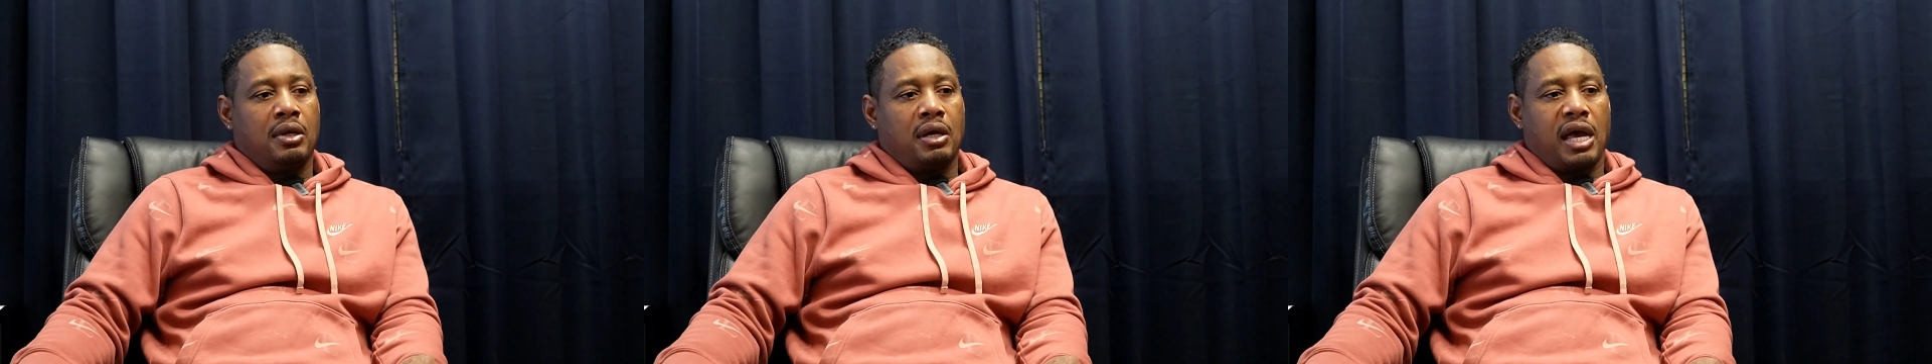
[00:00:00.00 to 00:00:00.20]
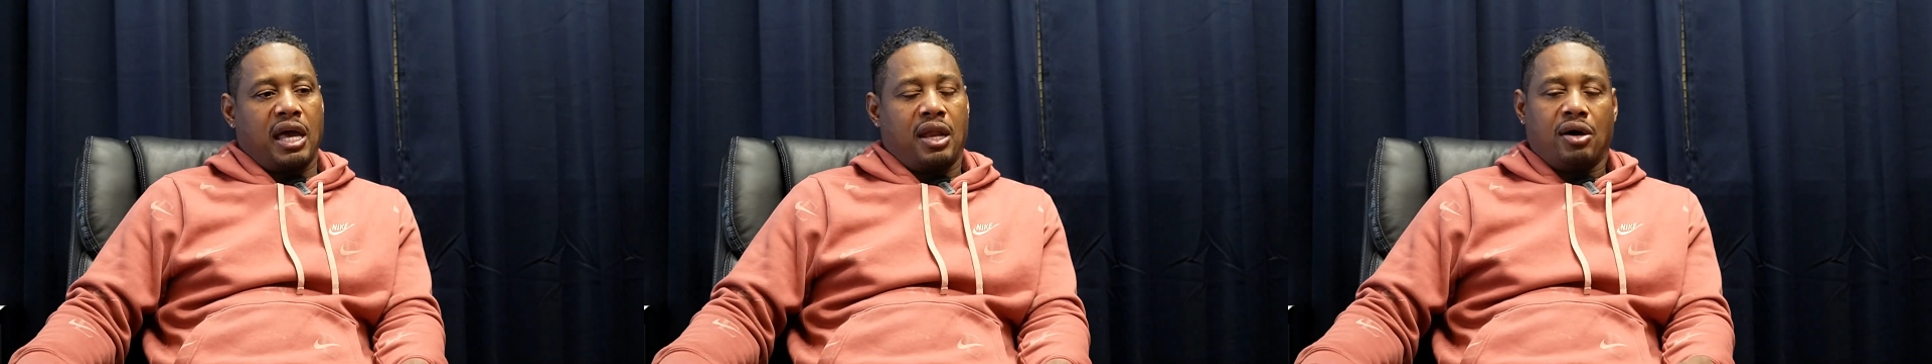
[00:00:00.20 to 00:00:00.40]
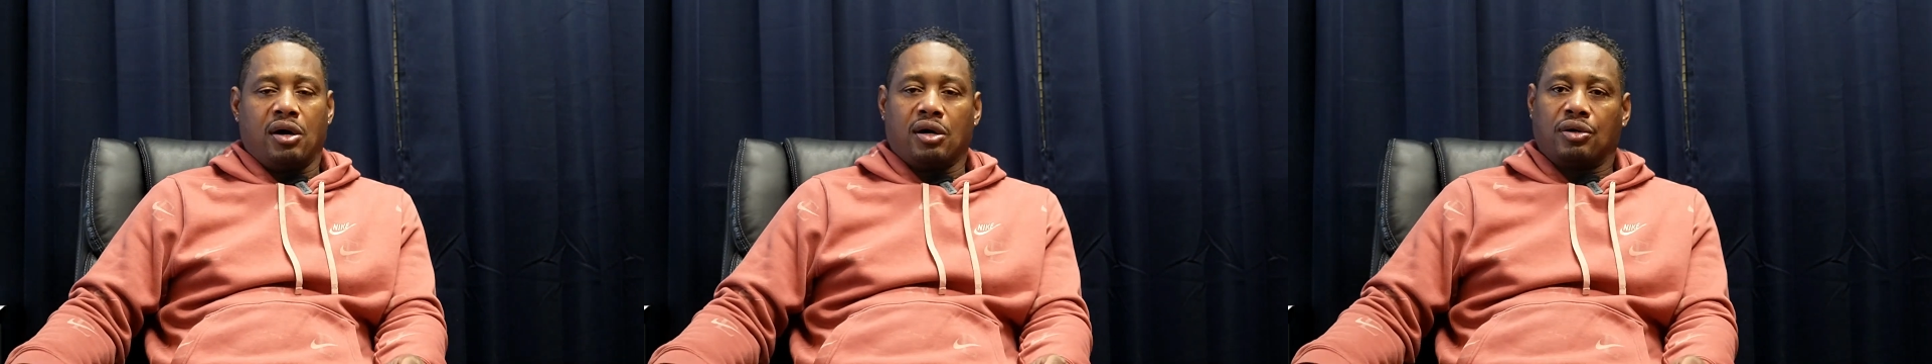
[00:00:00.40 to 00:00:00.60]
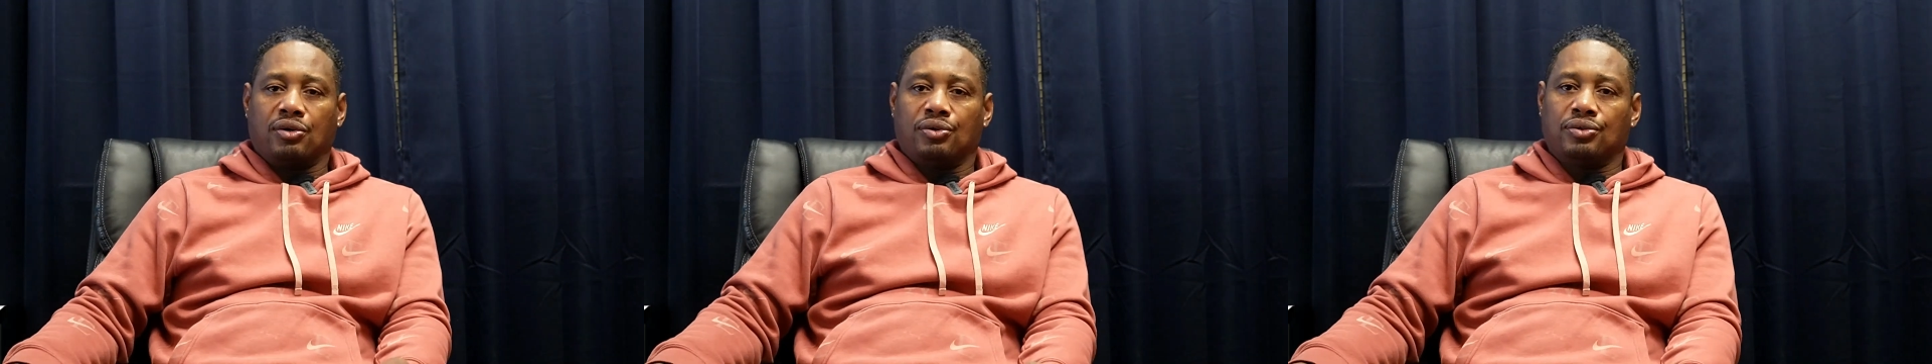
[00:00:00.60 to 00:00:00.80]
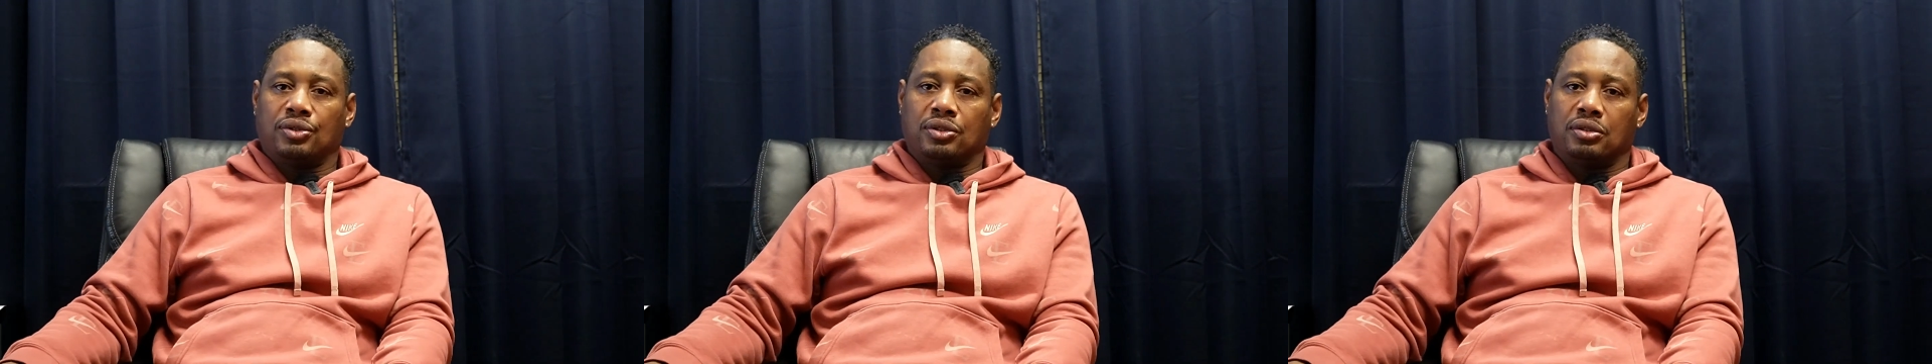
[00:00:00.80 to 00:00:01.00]
had
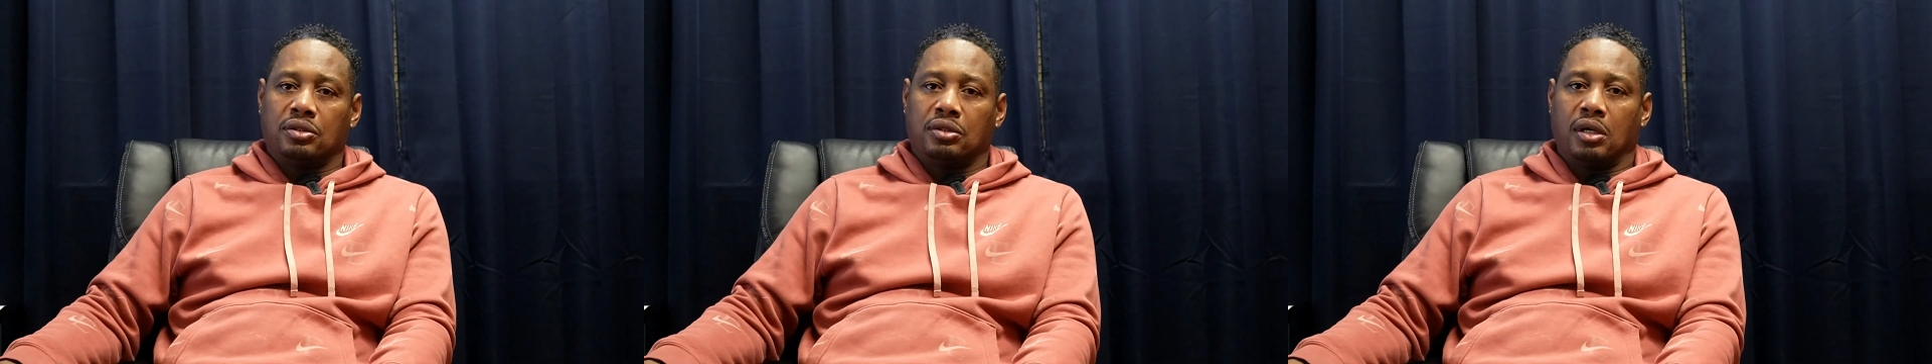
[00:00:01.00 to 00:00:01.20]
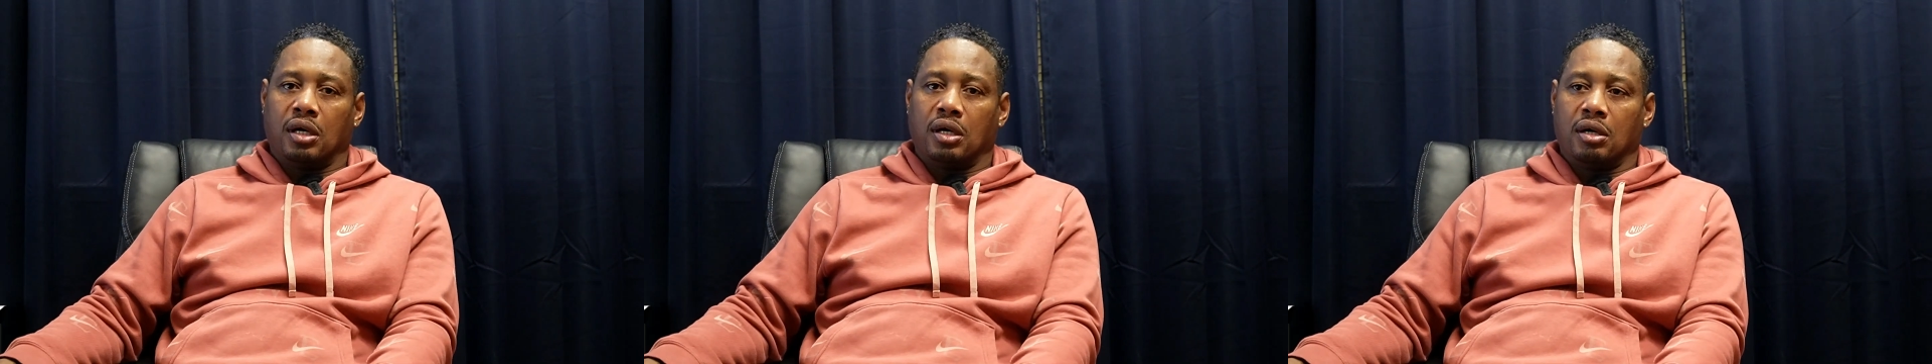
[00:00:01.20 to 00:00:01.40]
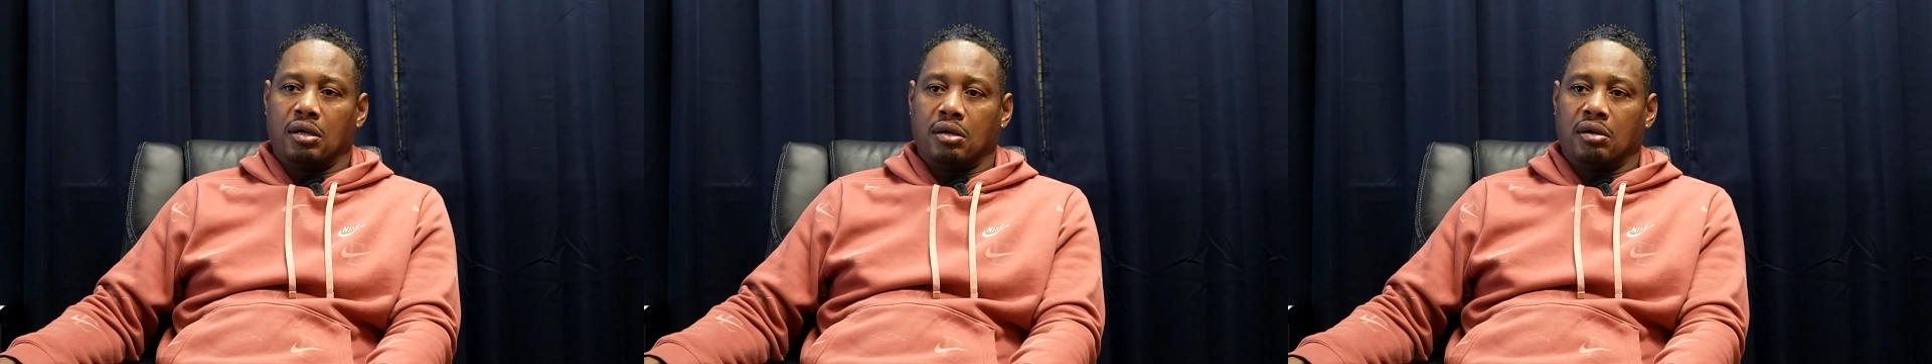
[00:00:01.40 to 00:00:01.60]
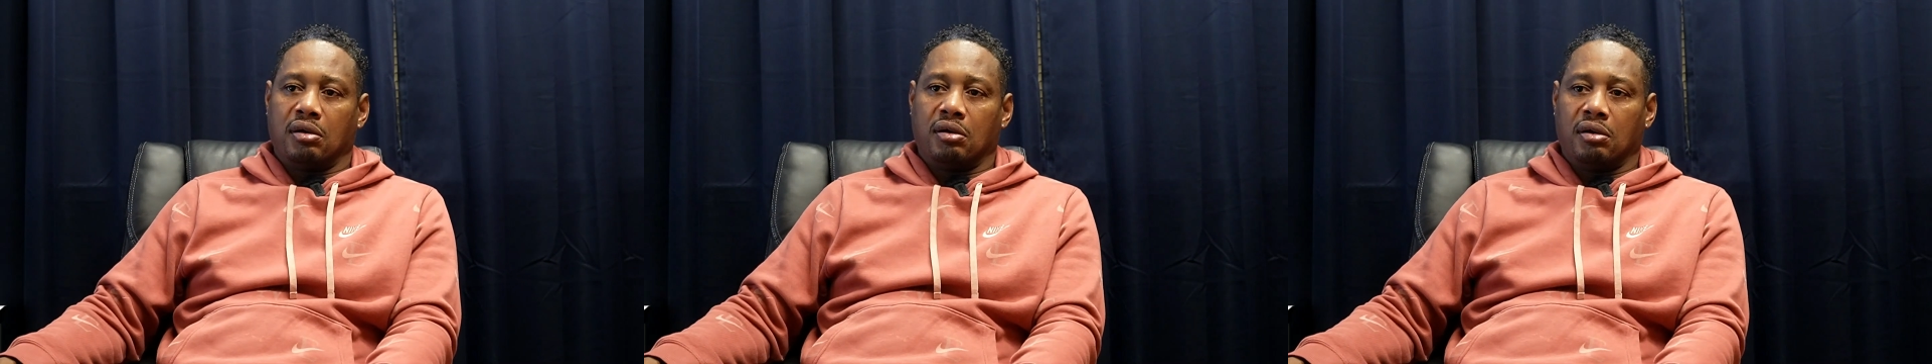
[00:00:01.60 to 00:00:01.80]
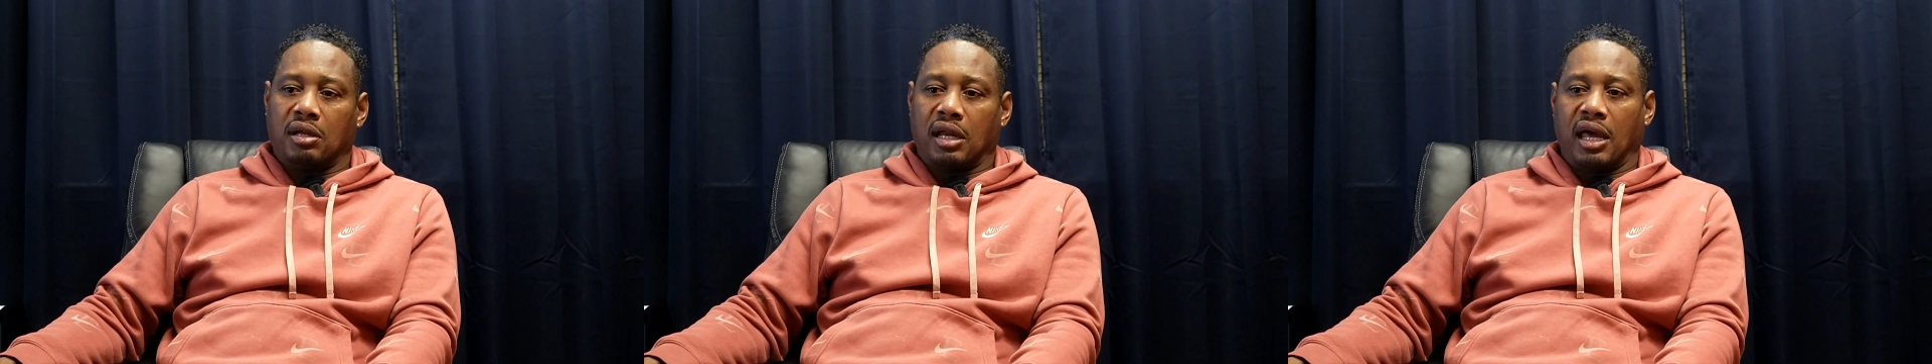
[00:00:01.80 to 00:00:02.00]
uncles, and